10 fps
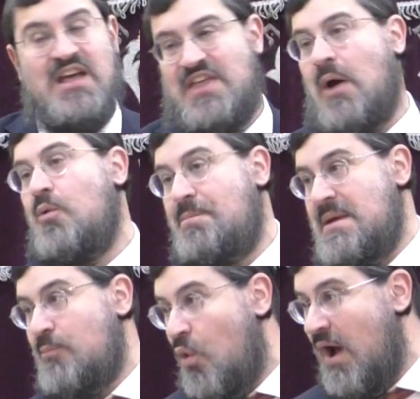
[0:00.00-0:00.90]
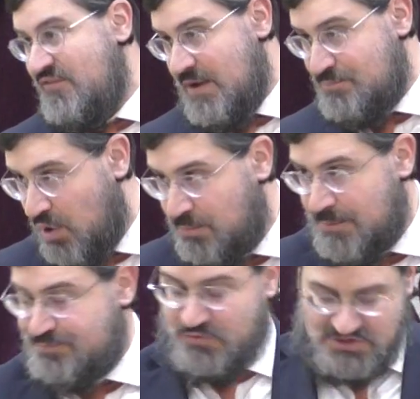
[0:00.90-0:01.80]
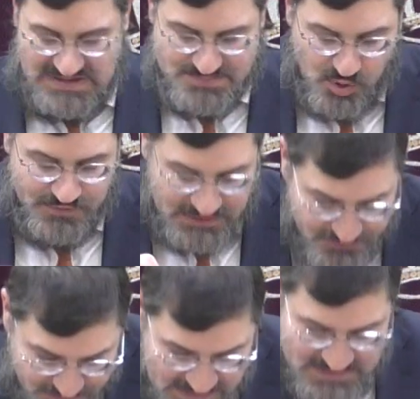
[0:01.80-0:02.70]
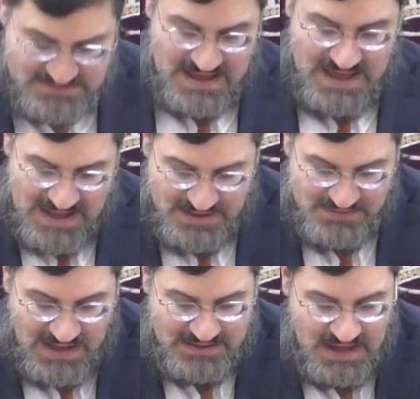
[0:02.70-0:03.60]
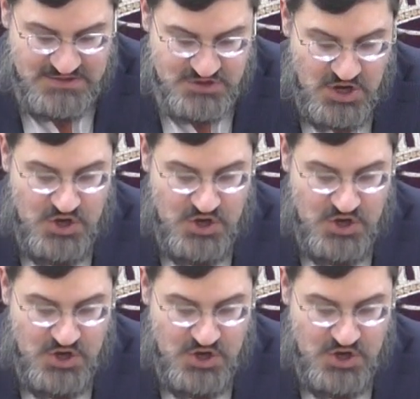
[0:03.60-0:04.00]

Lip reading: that would be more of a problem, because that's more of a kvias in that case.